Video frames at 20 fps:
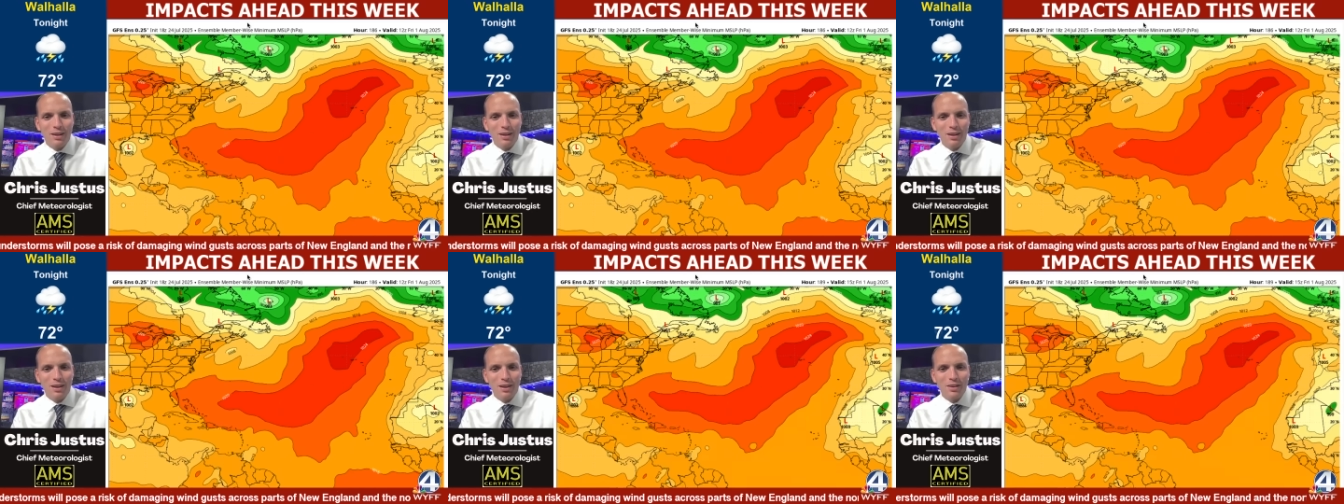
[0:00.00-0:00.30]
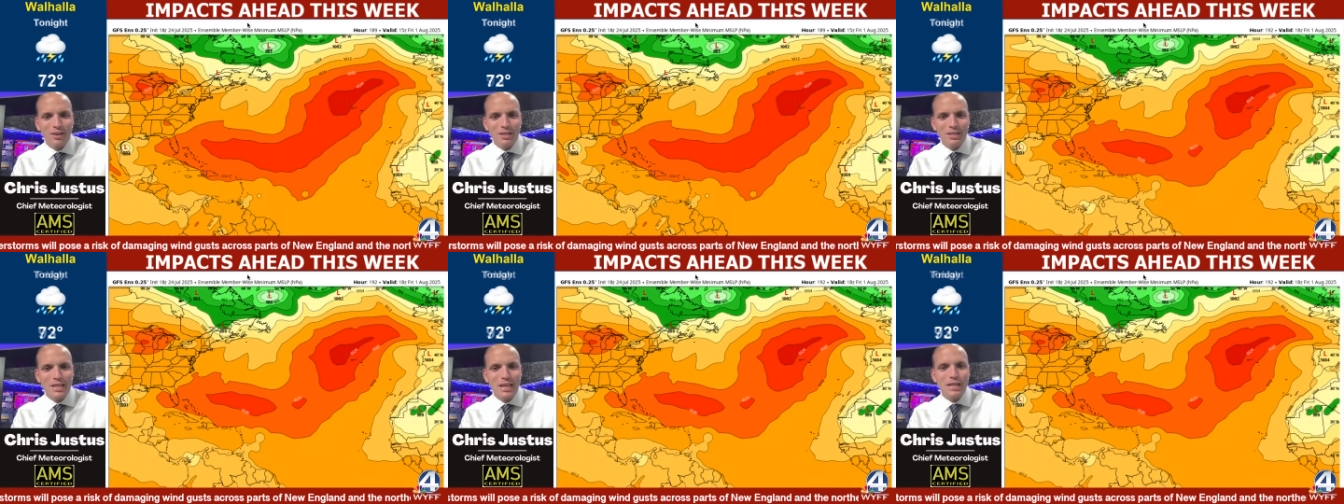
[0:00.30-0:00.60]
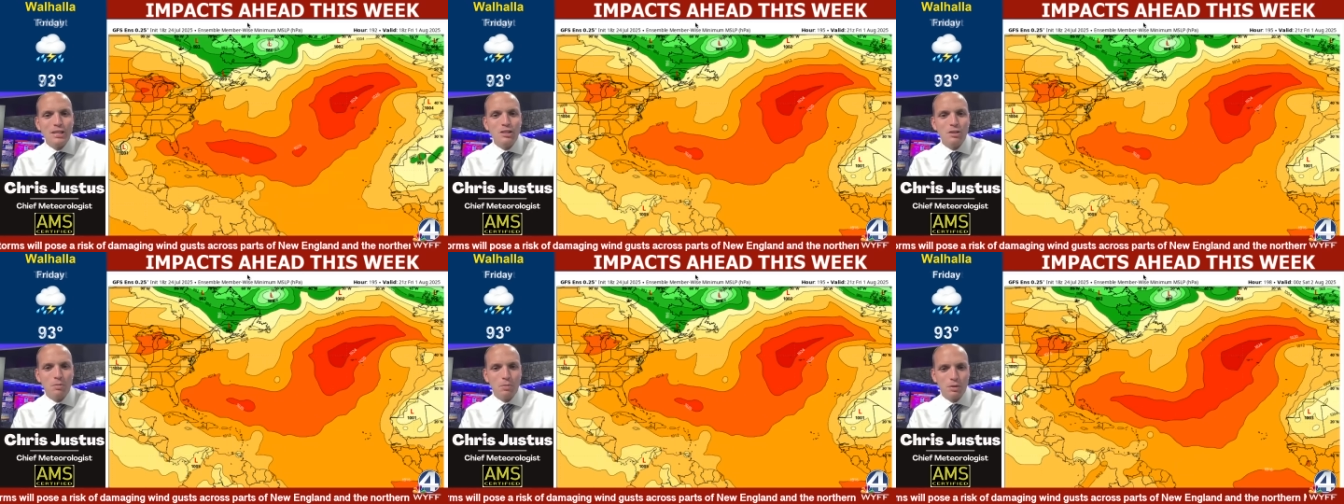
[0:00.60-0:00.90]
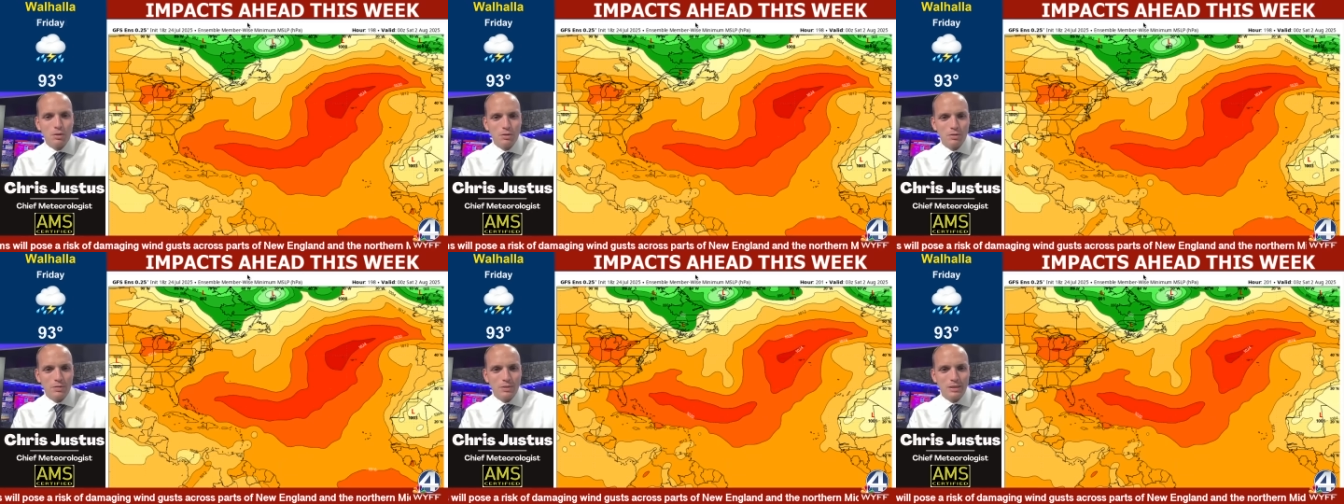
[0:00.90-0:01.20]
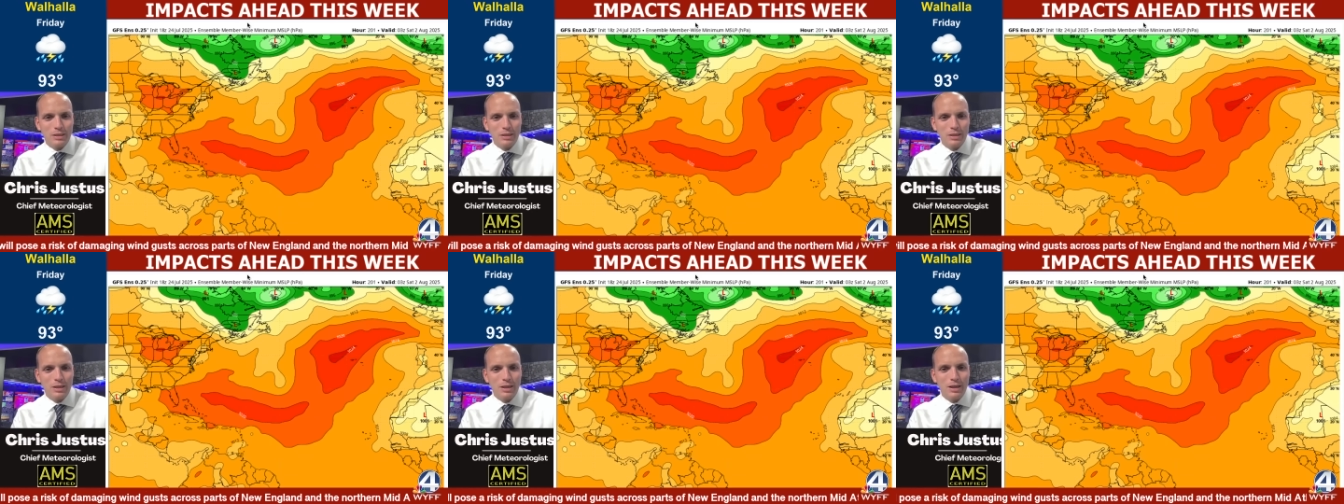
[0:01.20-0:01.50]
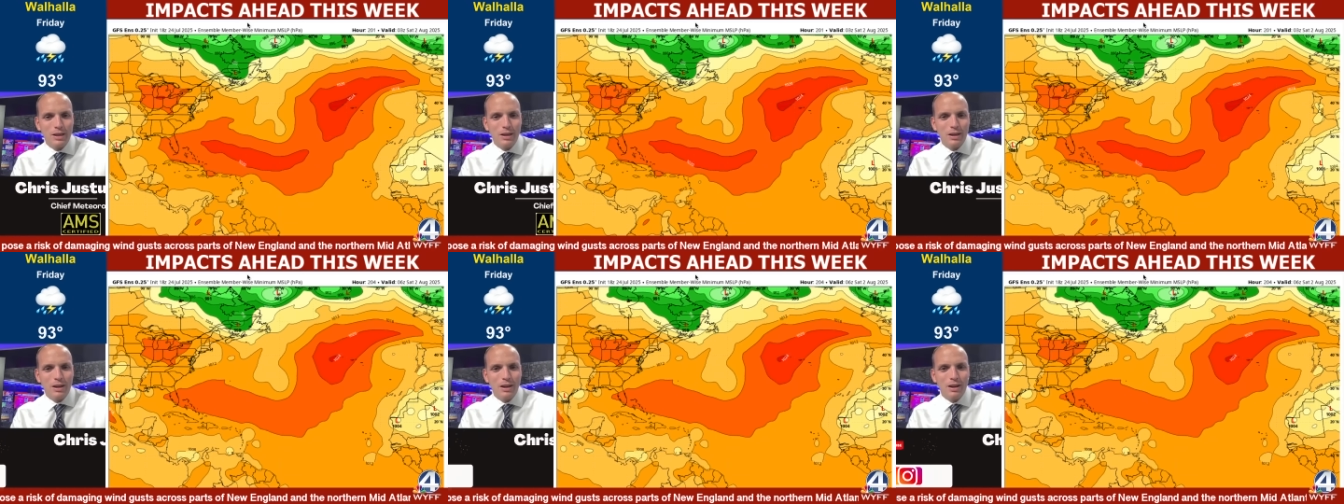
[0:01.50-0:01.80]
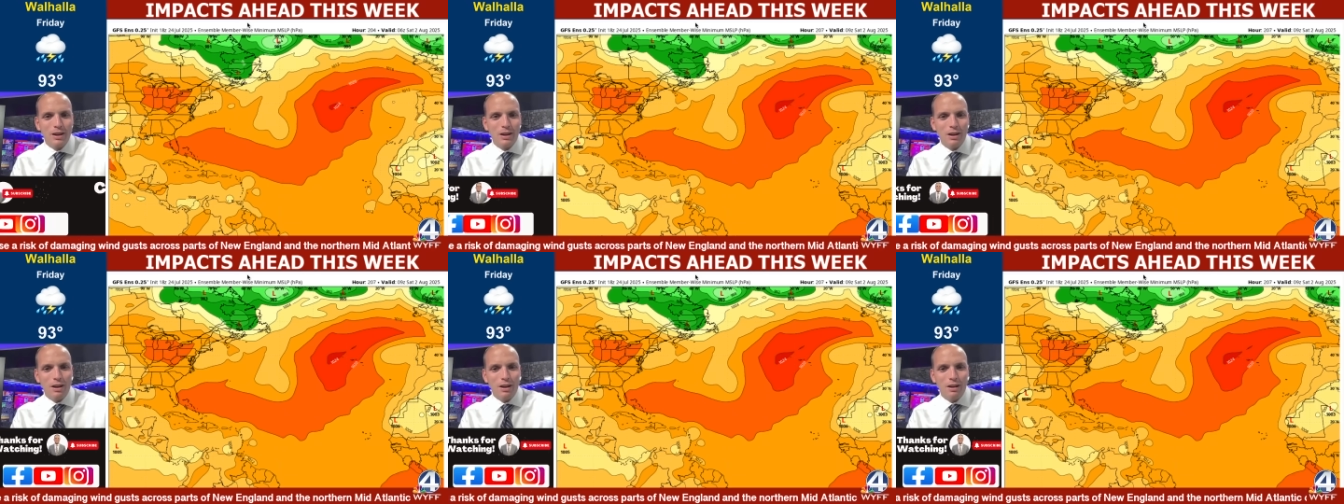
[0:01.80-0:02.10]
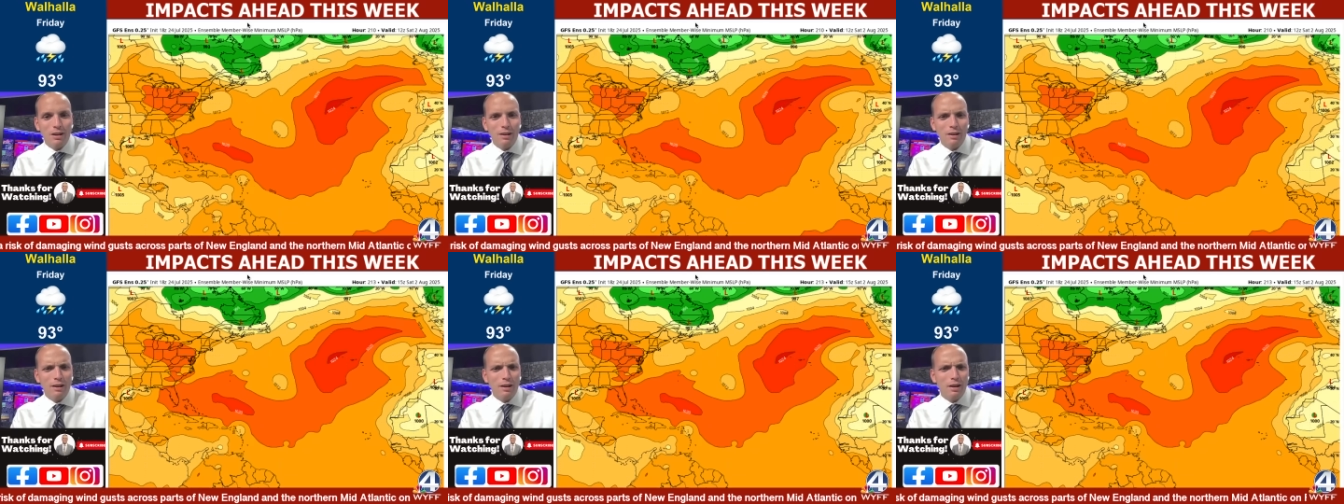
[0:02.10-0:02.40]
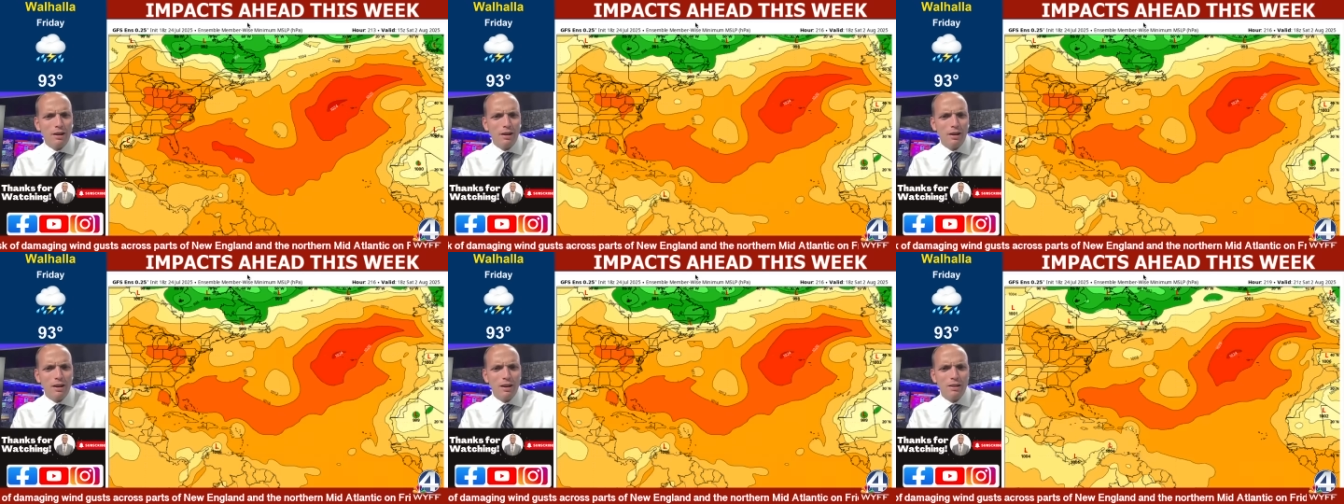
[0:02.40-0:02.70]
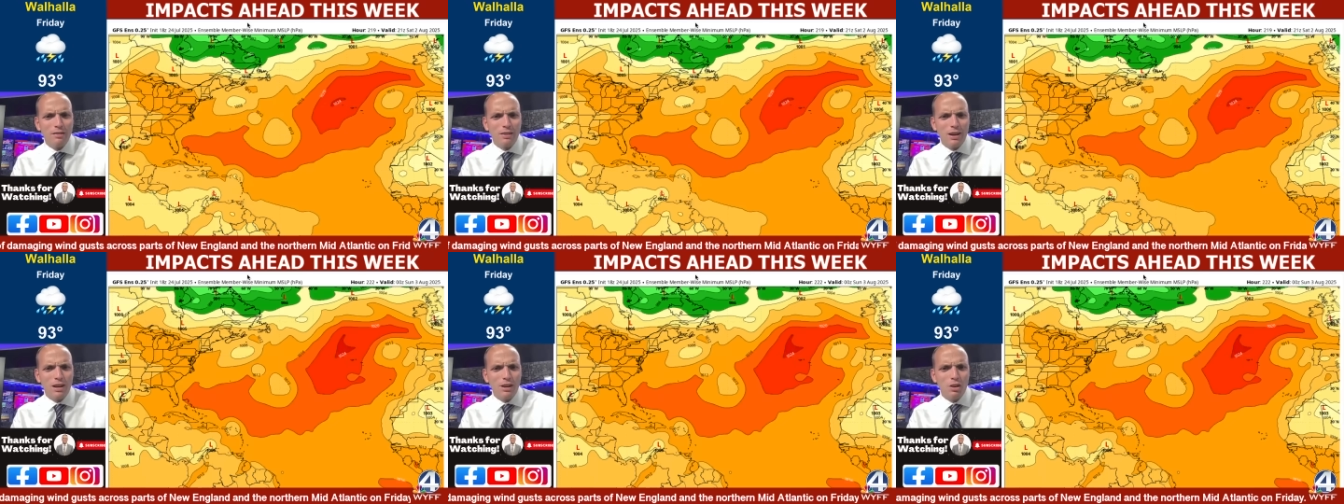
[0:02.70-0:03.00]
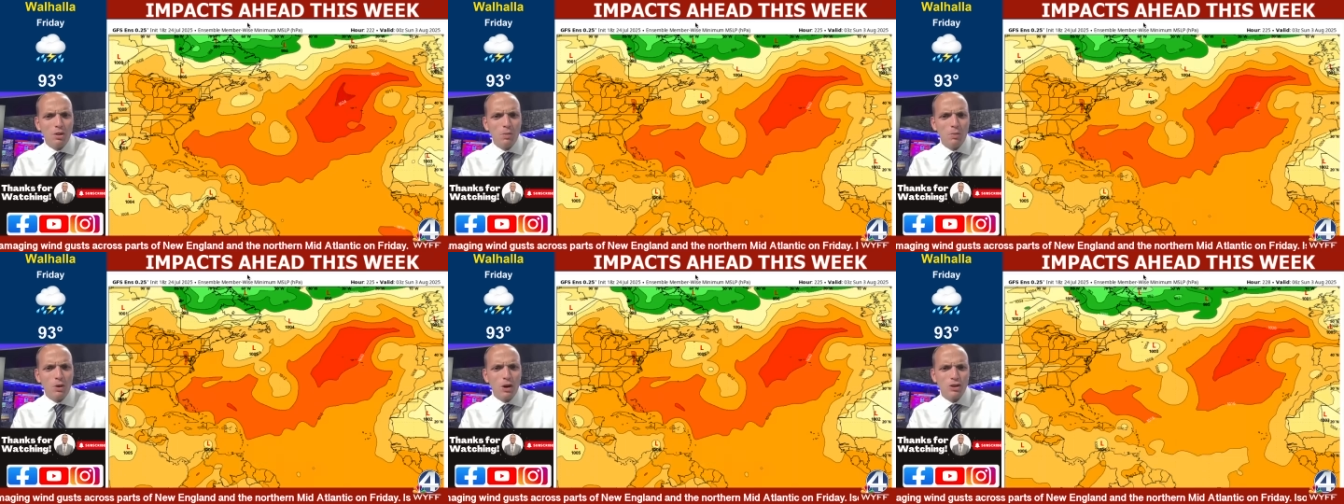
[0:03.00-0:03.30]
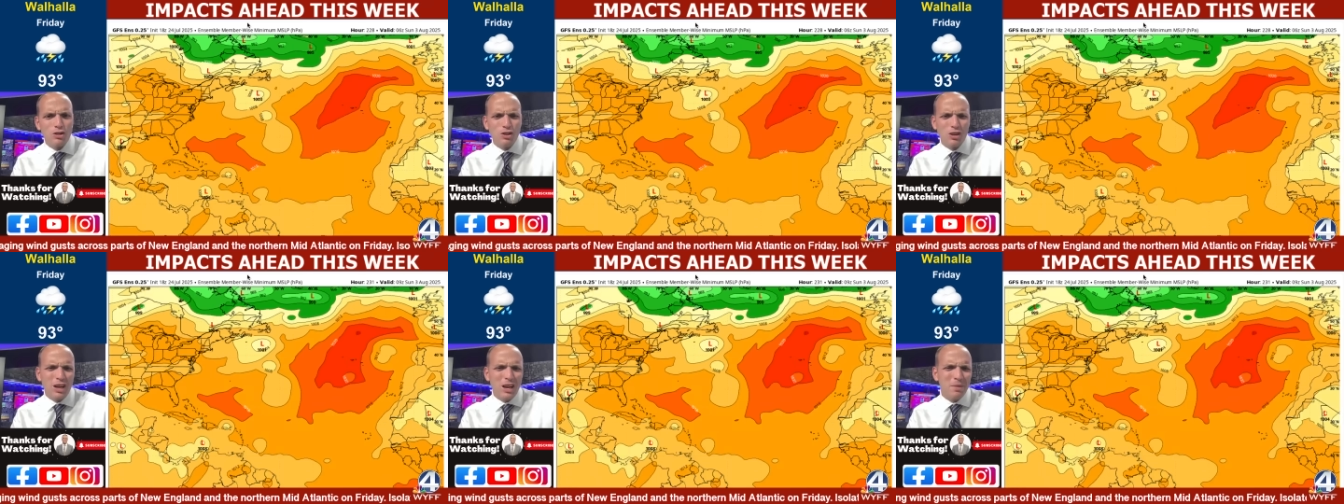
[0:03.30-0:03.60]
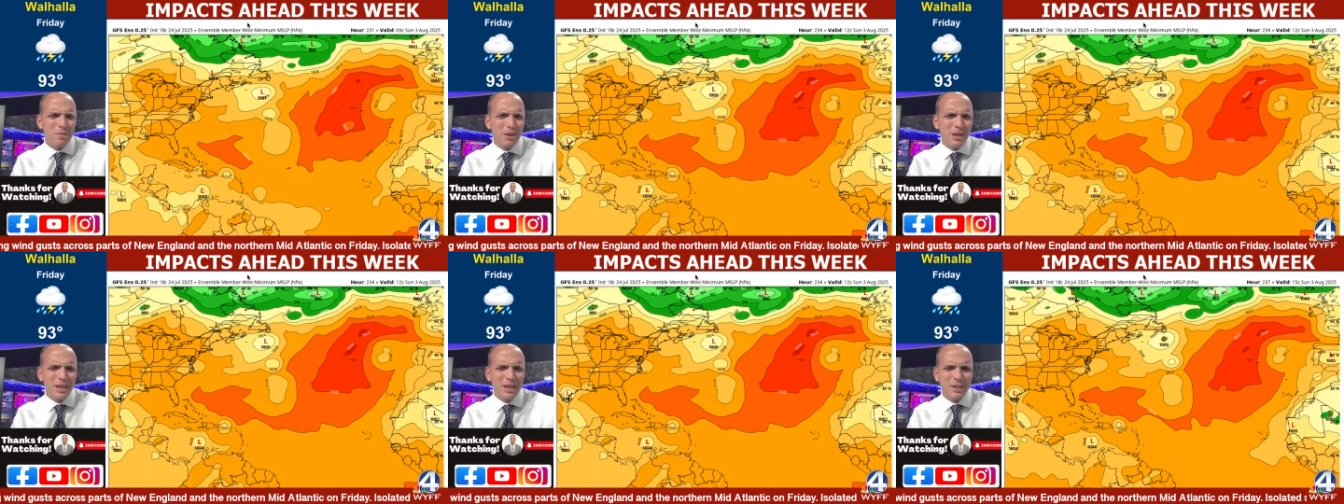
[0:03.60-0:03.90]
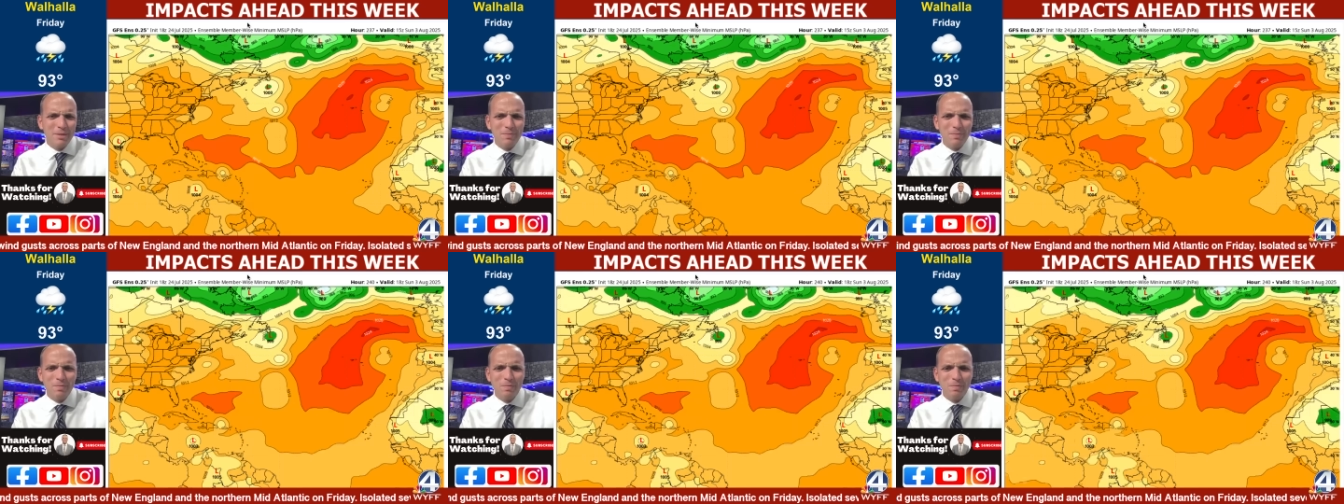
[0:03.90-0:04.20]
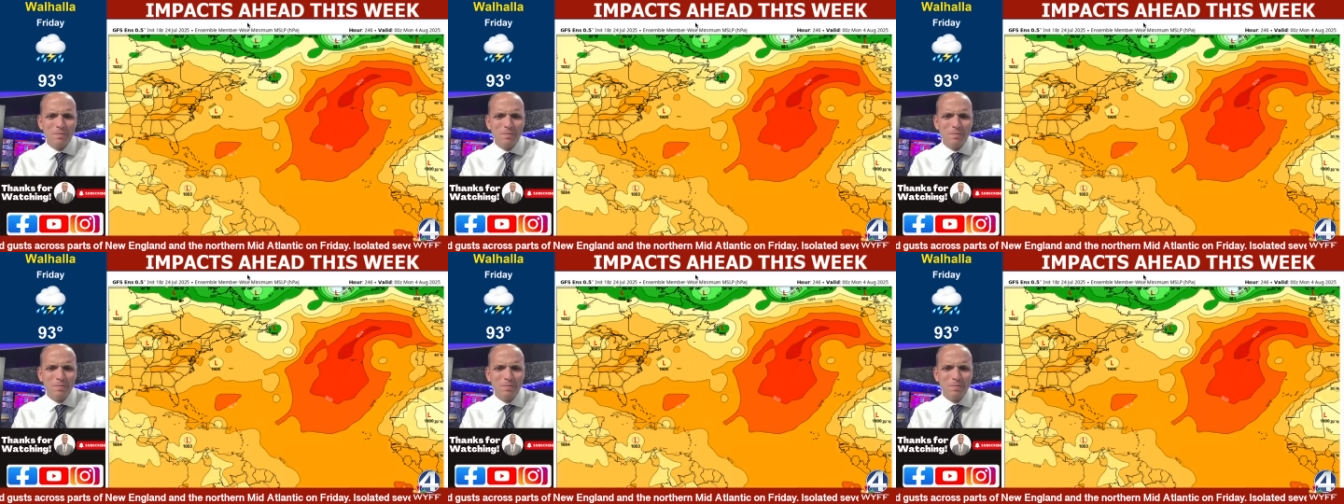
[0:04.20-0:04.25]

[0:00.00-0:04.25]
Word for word: all intent purposes. Uh, you've got low pressure coming in.